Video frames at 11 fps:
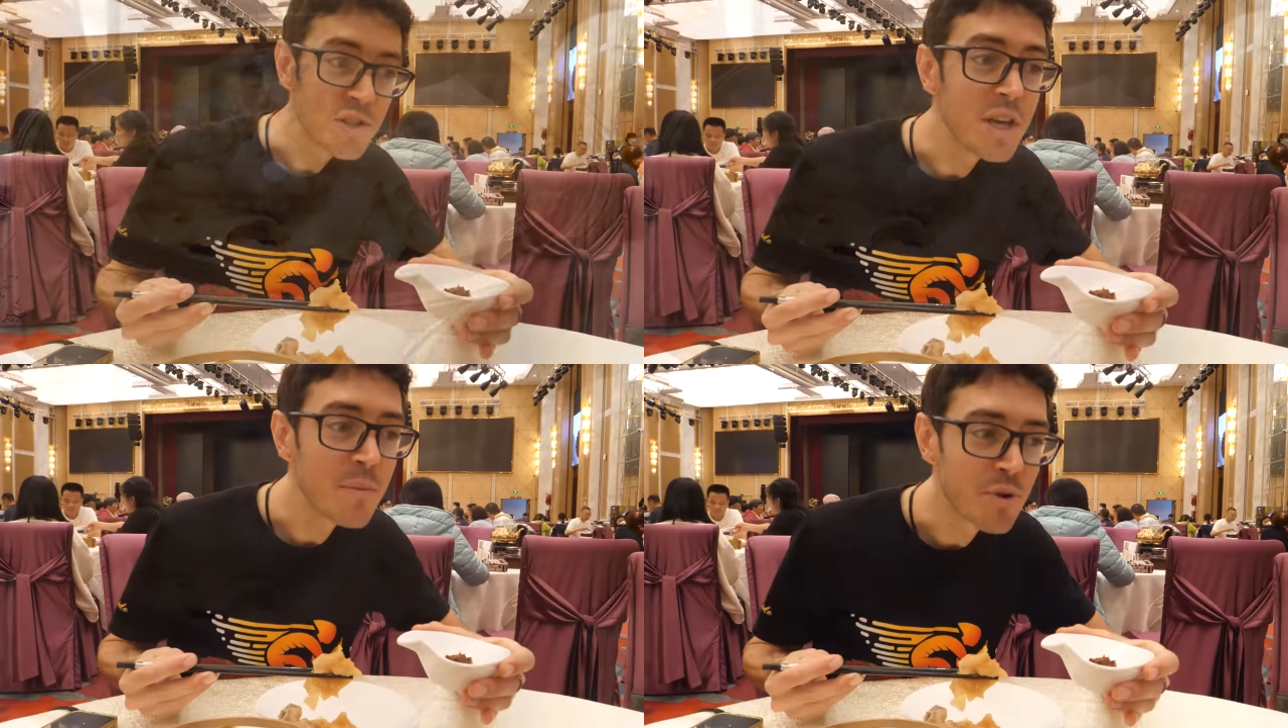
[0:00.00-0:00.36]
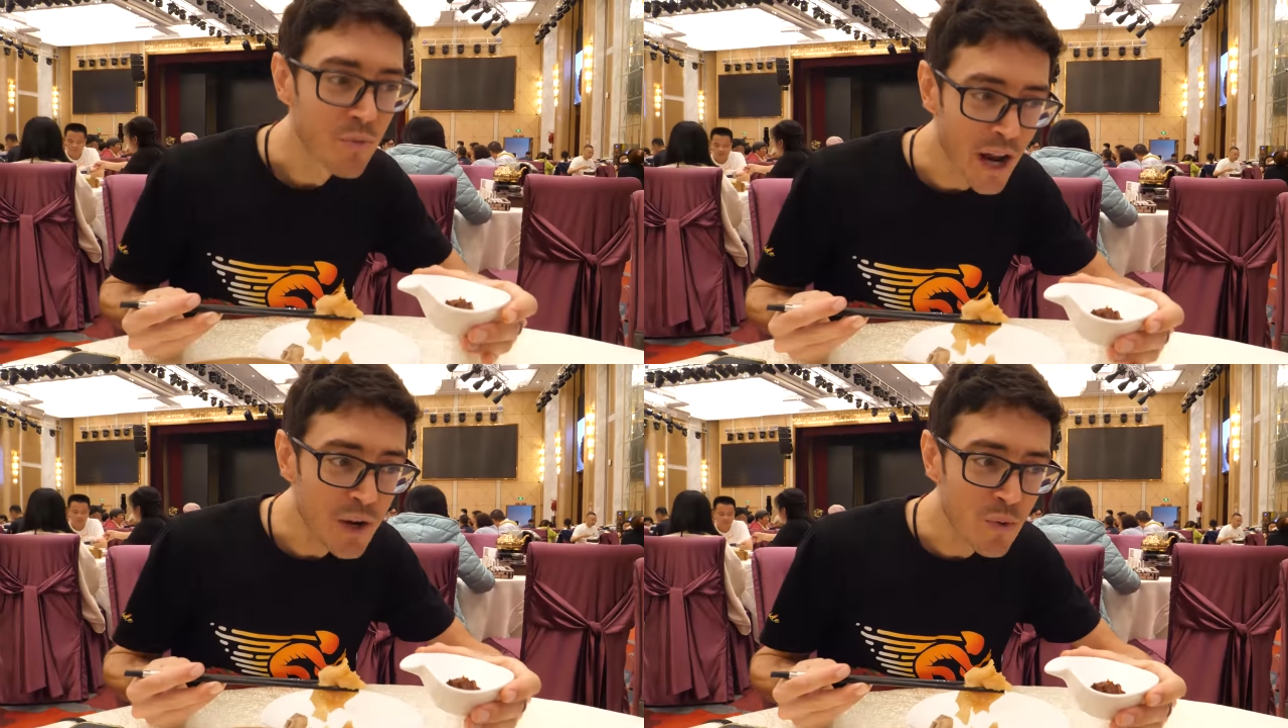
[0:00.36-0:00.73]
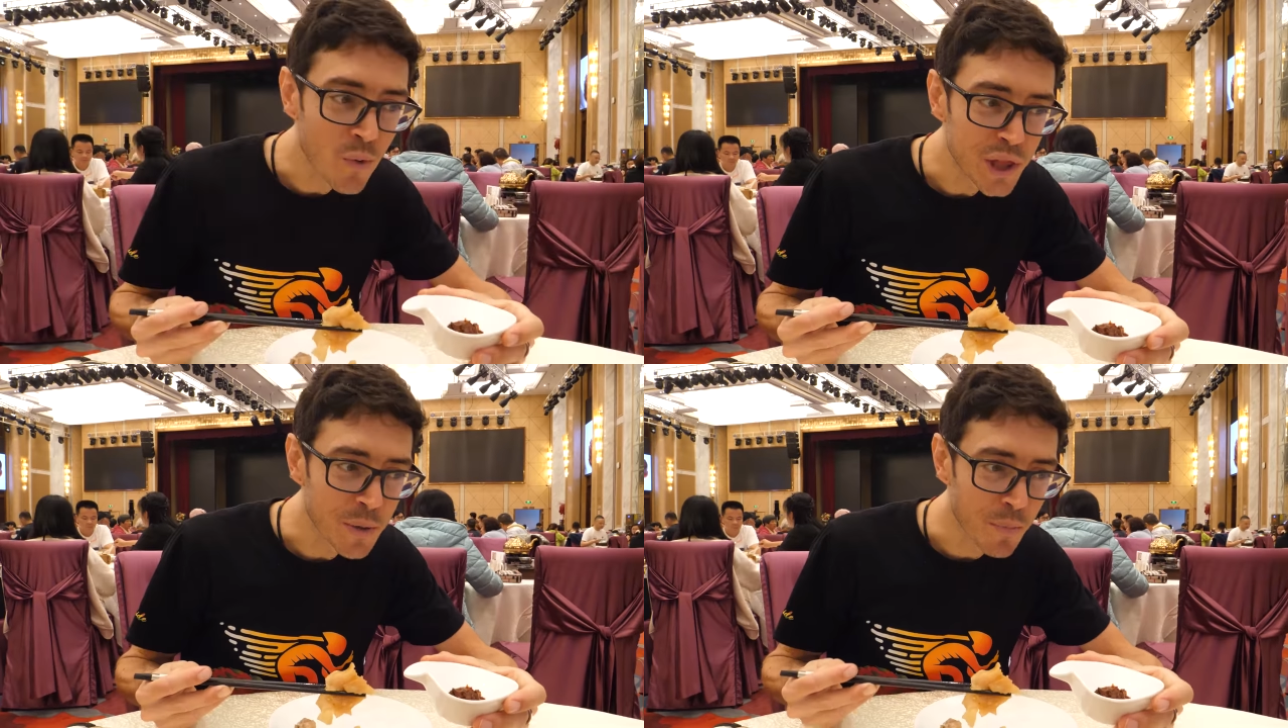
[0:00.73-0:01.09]
steamed right
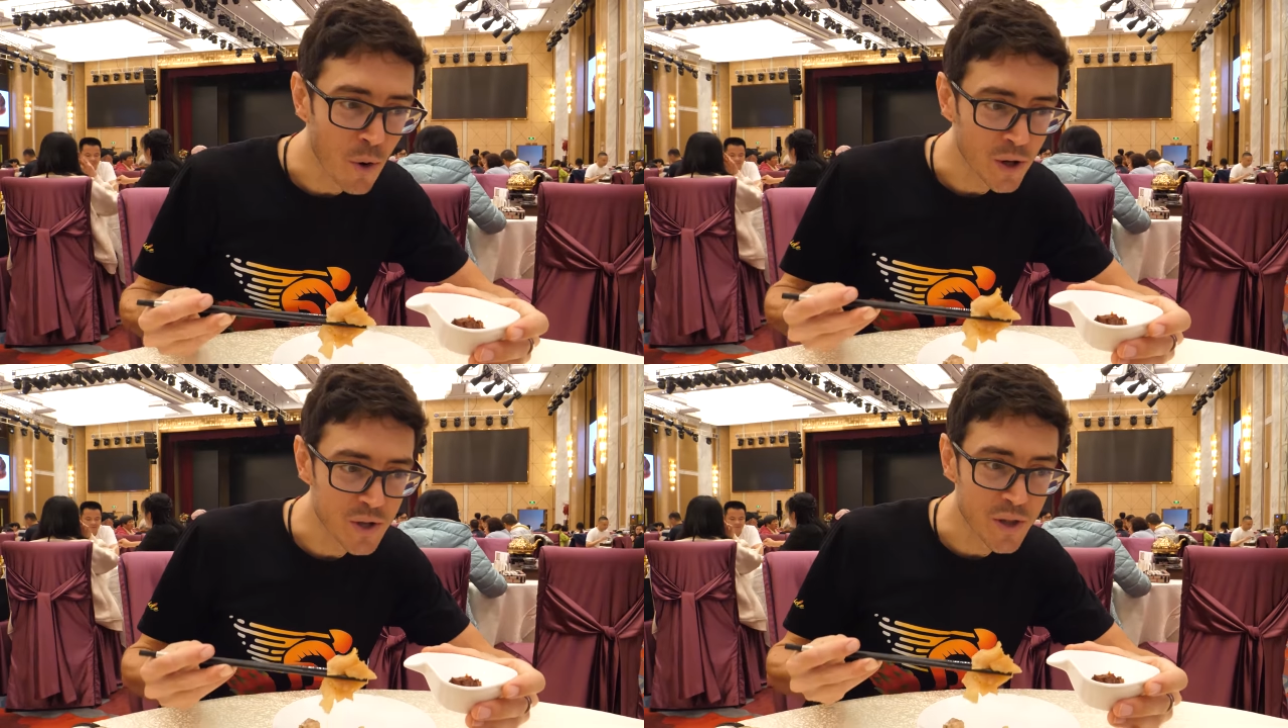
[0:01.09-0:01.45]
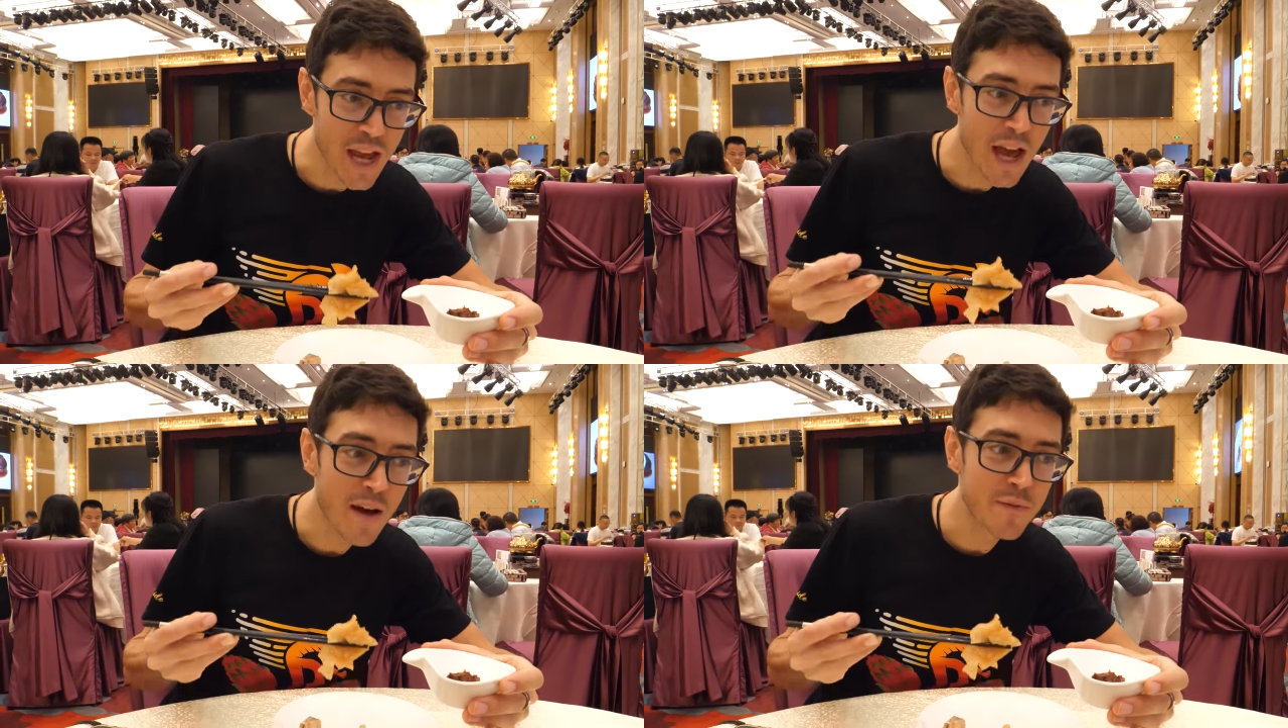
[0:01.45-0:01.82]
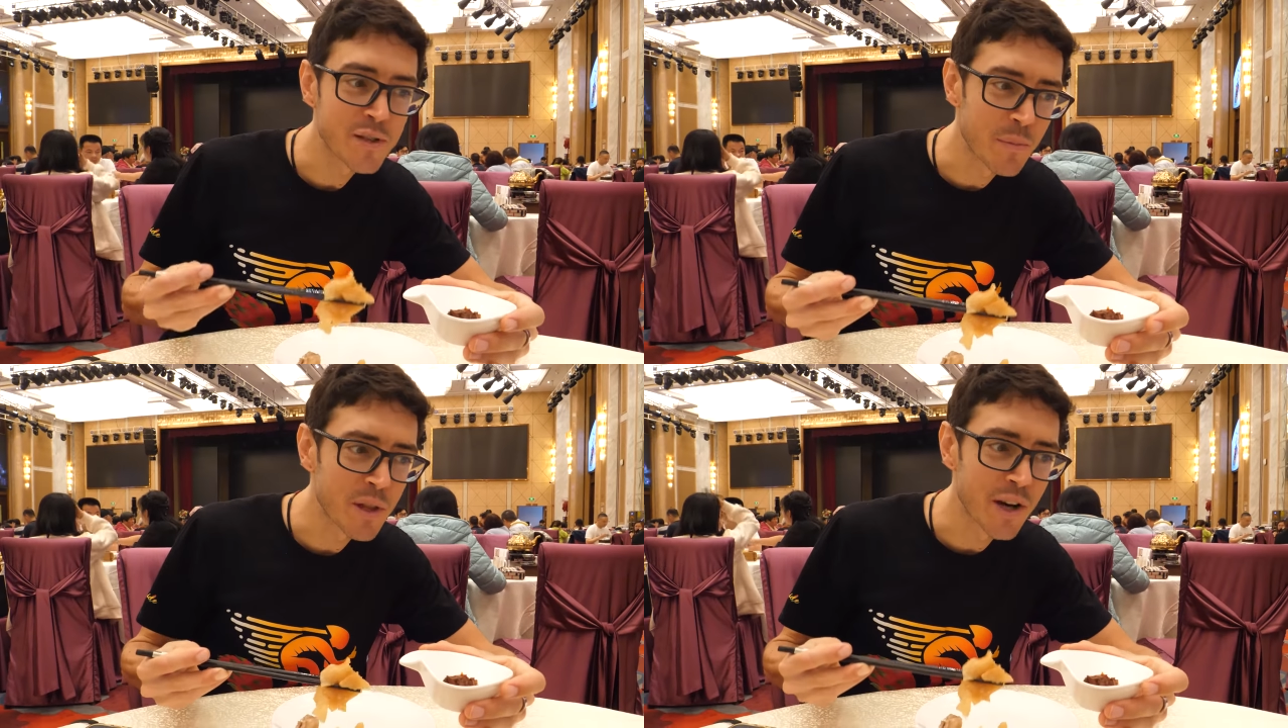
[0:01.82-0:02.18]
with the pork. So they
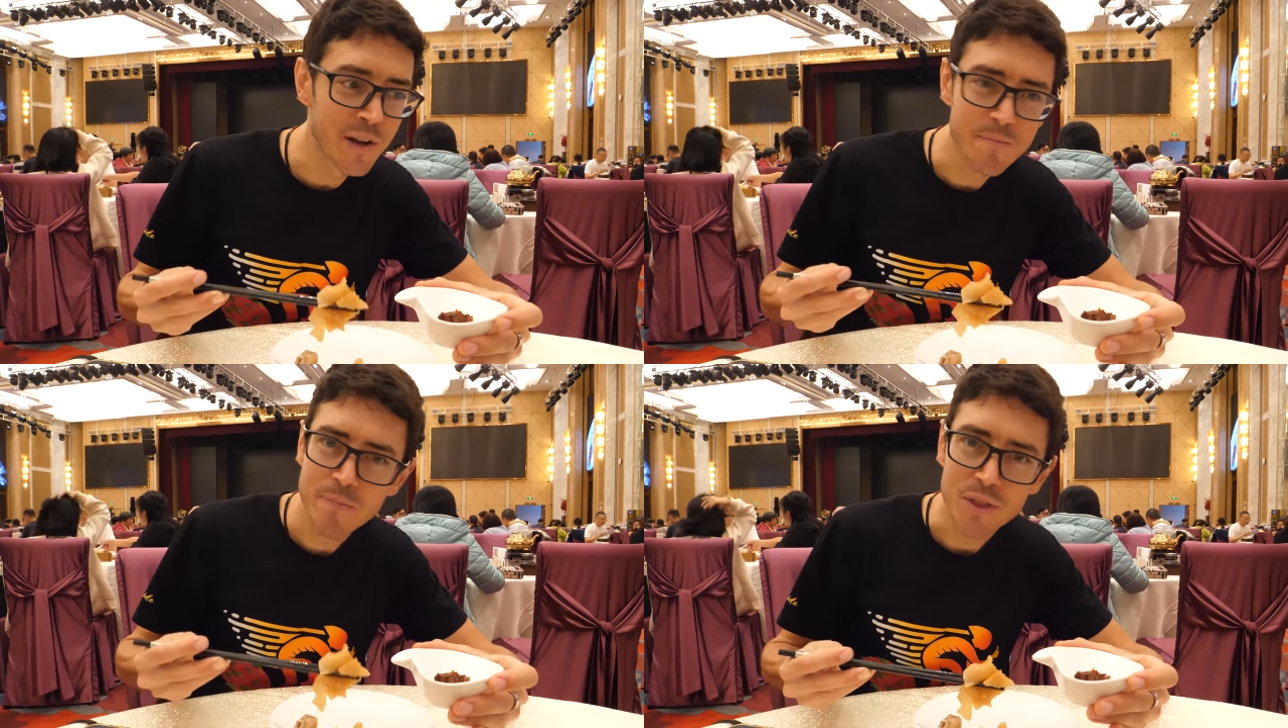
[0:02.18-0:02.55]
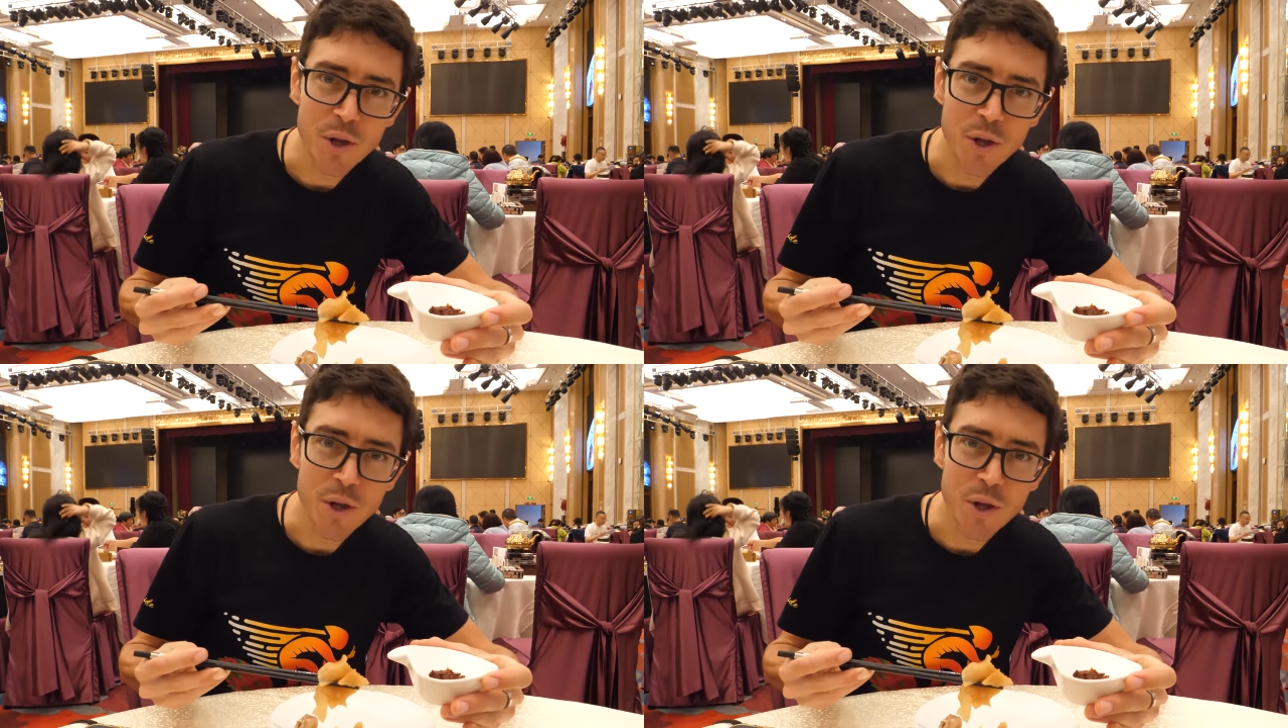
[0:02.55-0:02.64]
have some of the